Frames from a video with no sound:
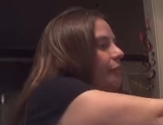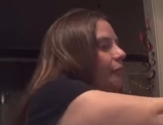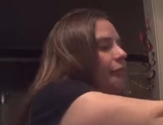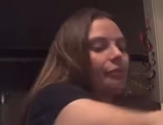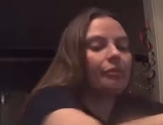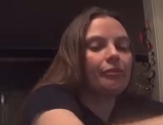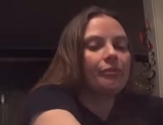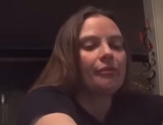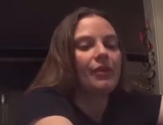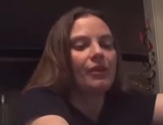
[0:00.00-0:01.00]

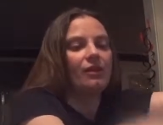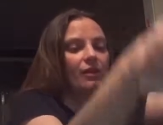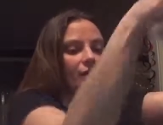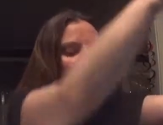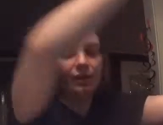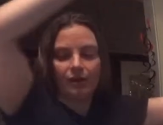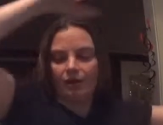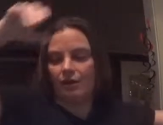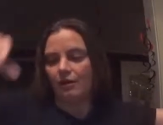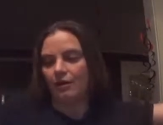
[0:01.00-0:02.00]
Nobody speaks.